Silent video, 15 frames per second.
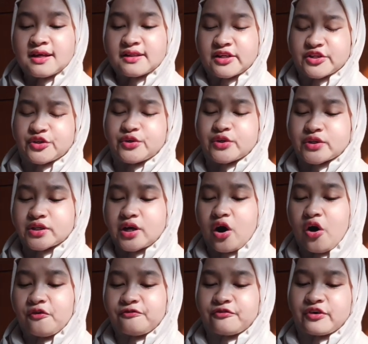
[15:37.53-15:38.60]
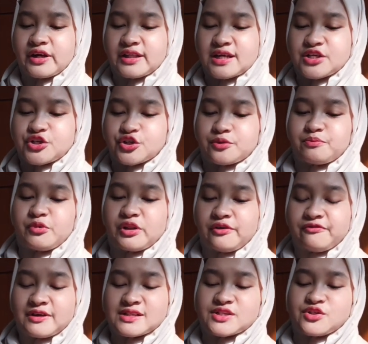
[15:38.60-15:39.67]
Teachers of writing should
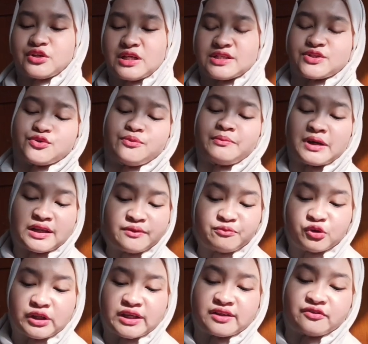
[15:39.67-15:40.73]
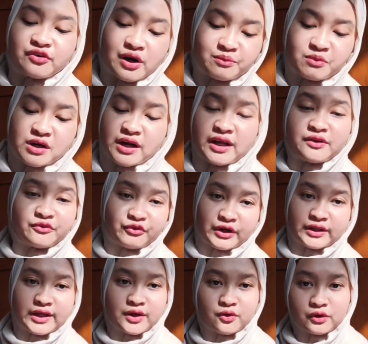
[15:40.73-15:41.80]
motivate students to manipulate grammar and
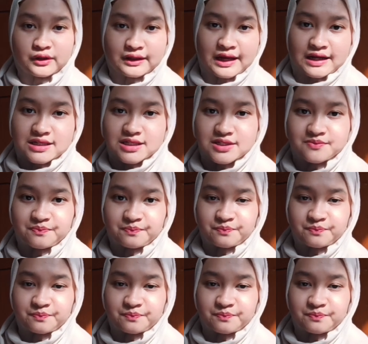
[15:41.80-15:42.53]
writing context.